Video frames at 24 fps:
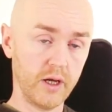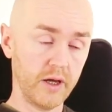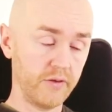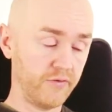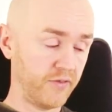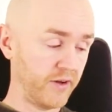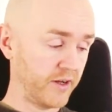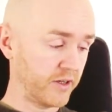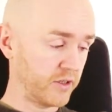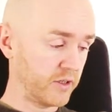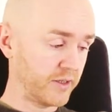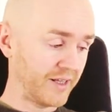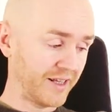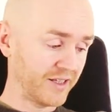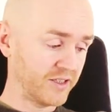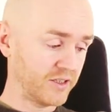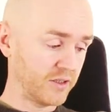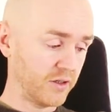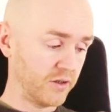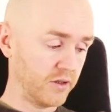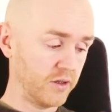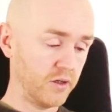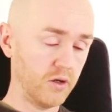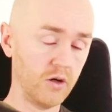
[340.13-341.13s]
In fact, that's
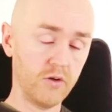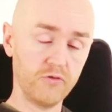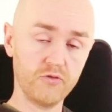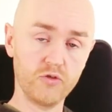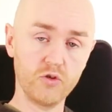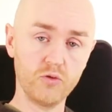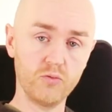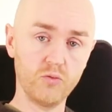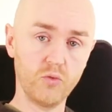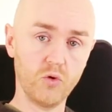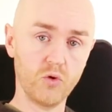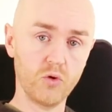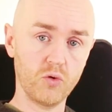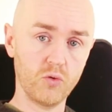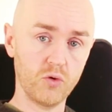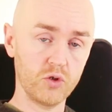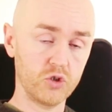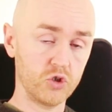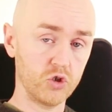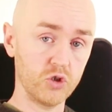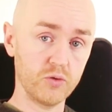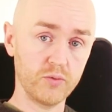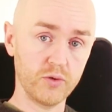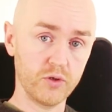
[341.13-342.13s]
not enough. Do more. It
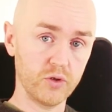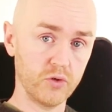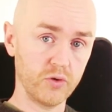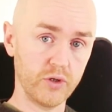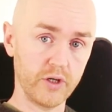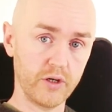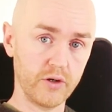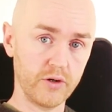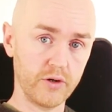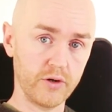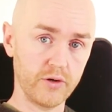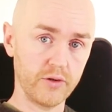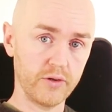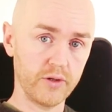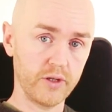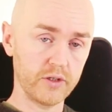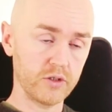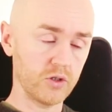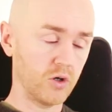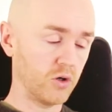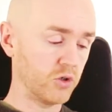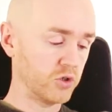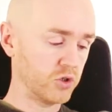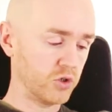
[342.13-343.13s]
should have been done earlier than
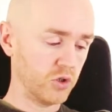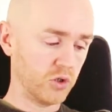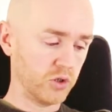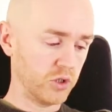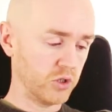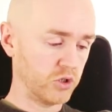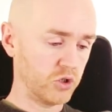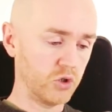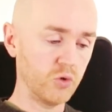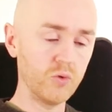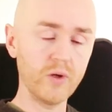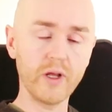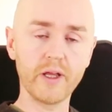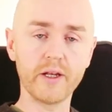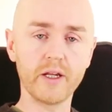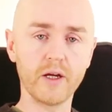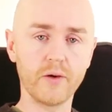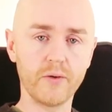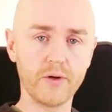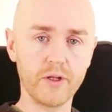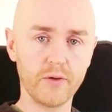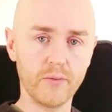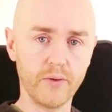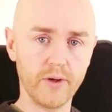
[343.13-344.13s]
this. Oh, it's not. It's too late
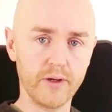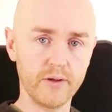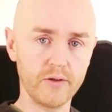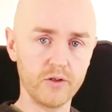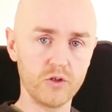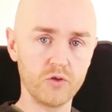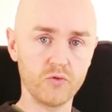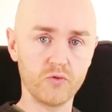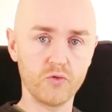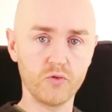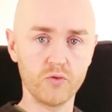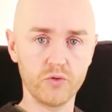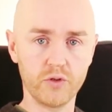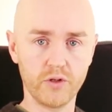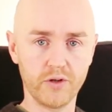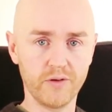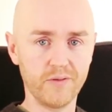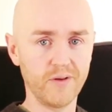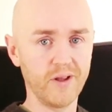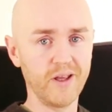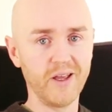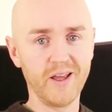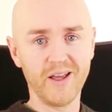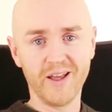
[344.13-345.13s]
now anyway. You ruined
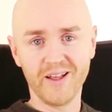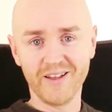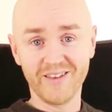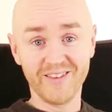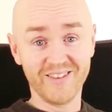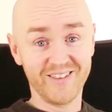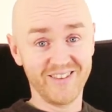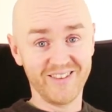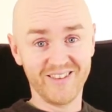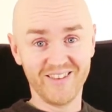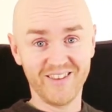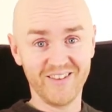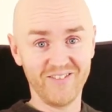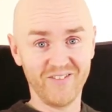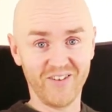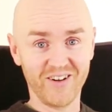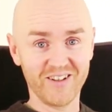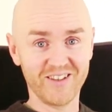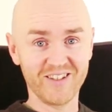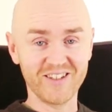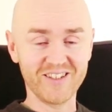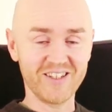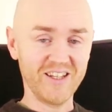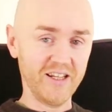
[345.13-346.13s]
it.
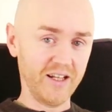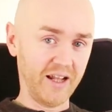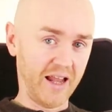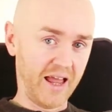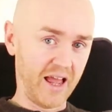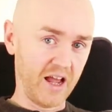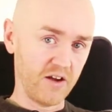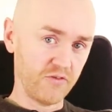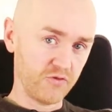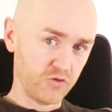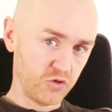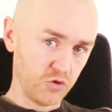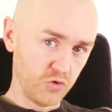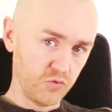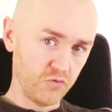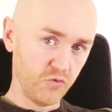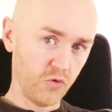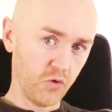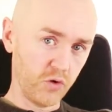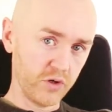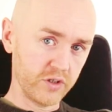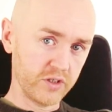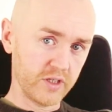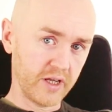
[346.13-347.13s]
Right? This little have to
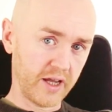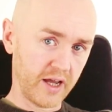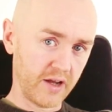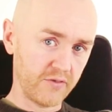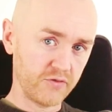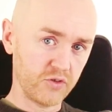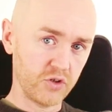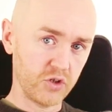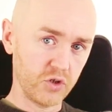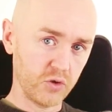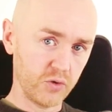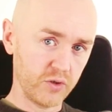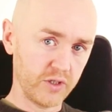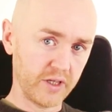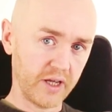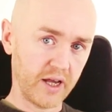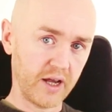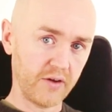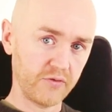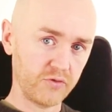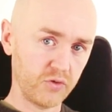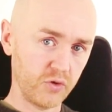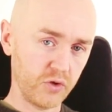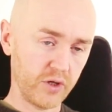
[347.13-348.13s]
voice. Have to do it. You
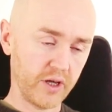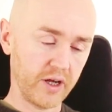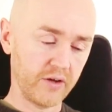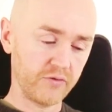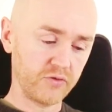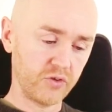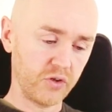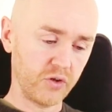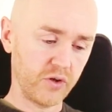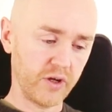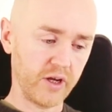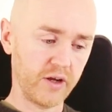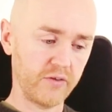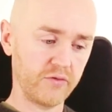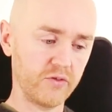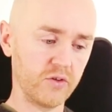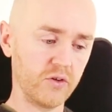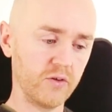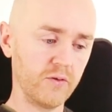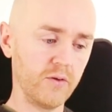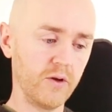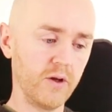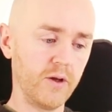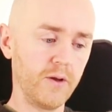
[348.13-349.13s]
have to, you have to, you have
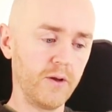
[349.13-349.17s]
to.